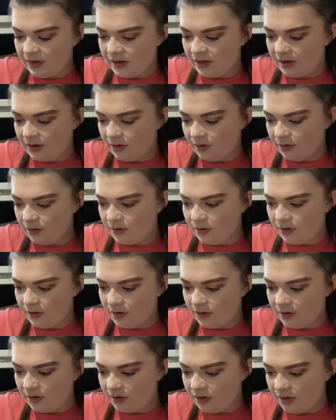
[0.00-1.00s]
the
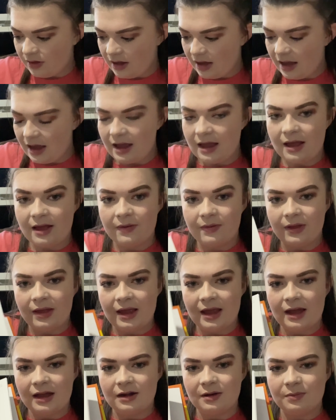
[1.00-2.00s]
earth,
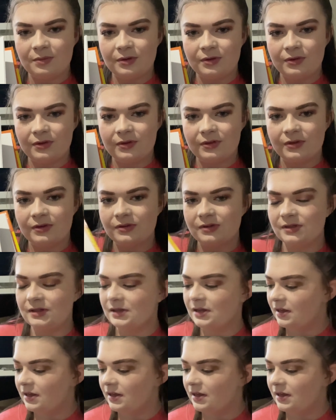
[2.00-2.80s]
animals,